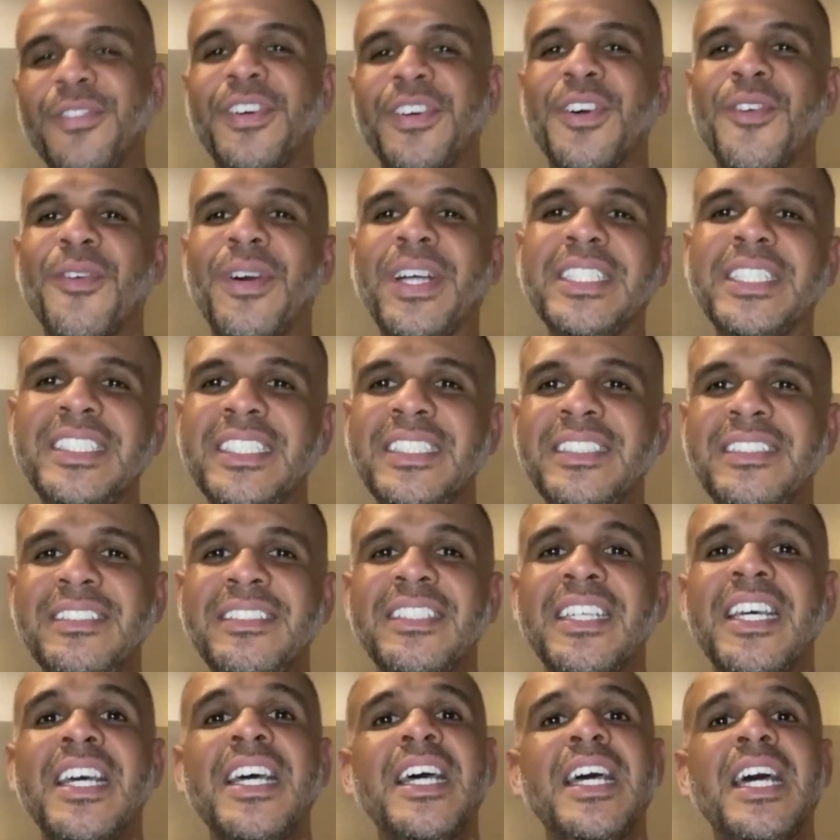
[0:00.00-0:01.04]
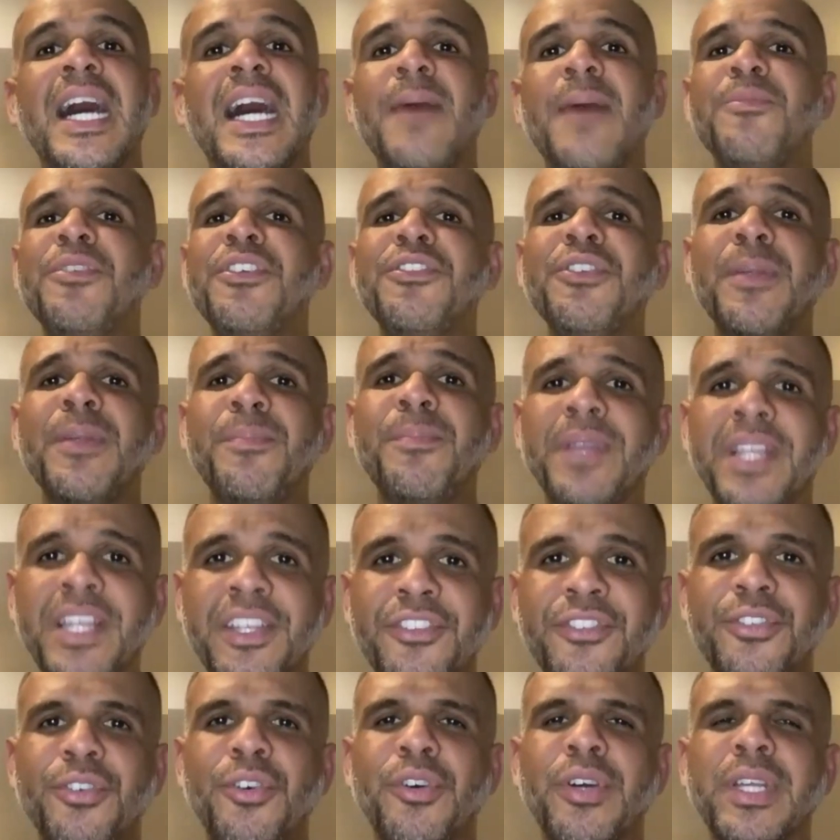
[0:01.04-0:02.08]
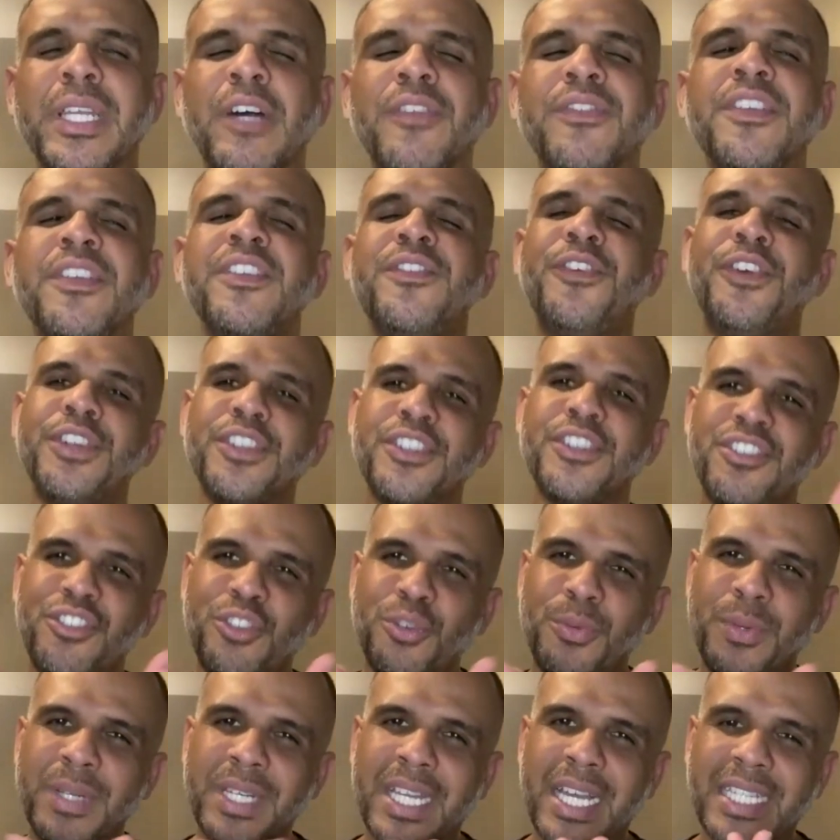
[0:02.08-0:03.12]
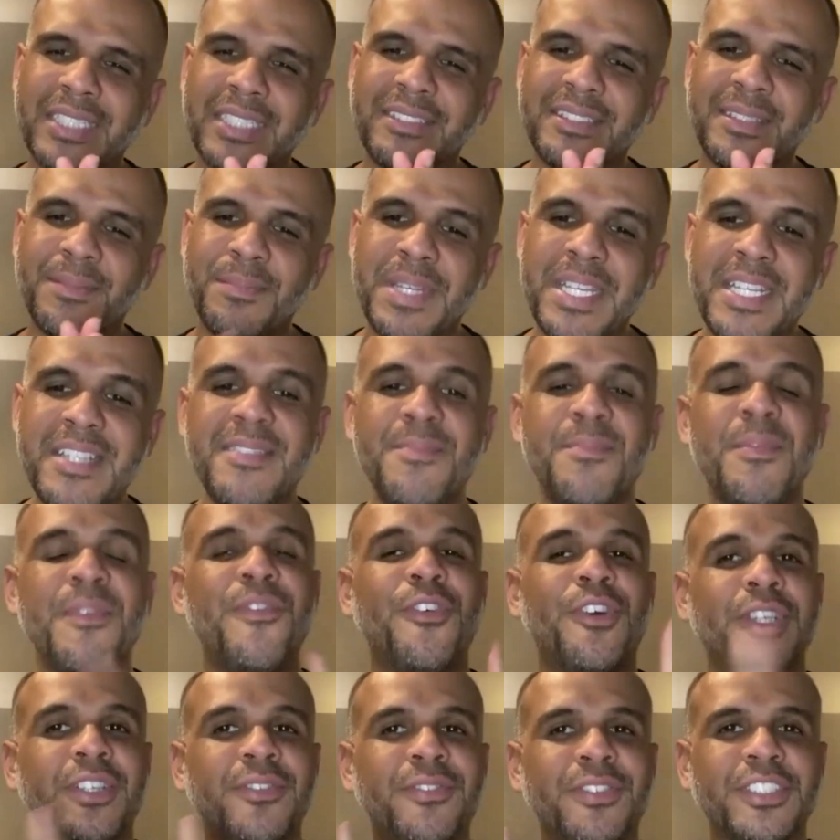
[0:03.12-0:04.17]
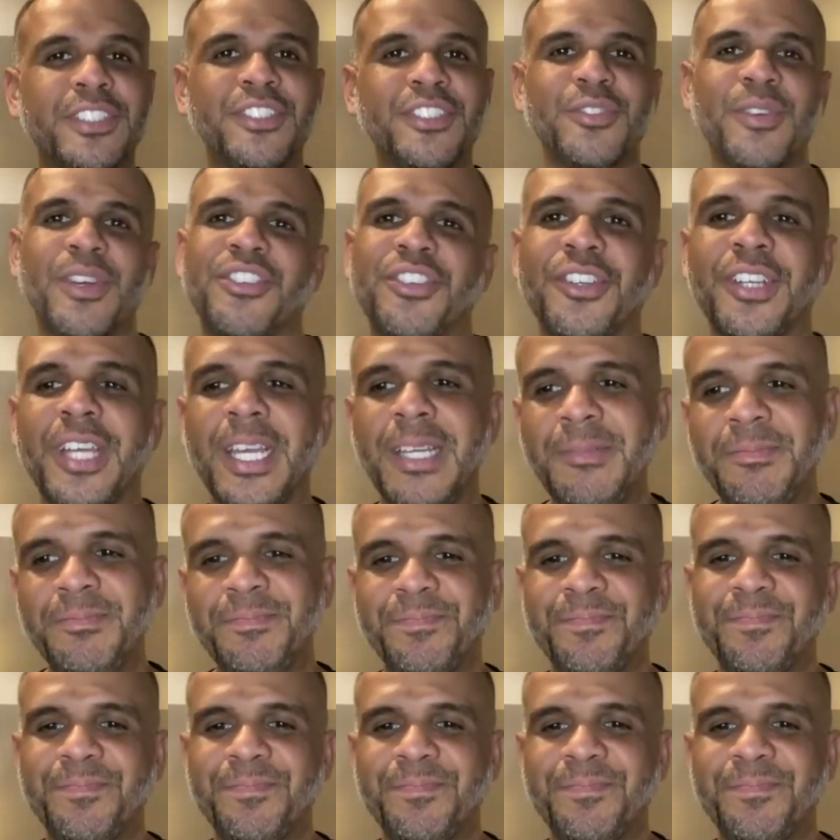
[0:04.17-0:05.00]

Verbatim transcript: the fun questions. I'm just going to play a song now just for us to relax a bit before the first question, okay?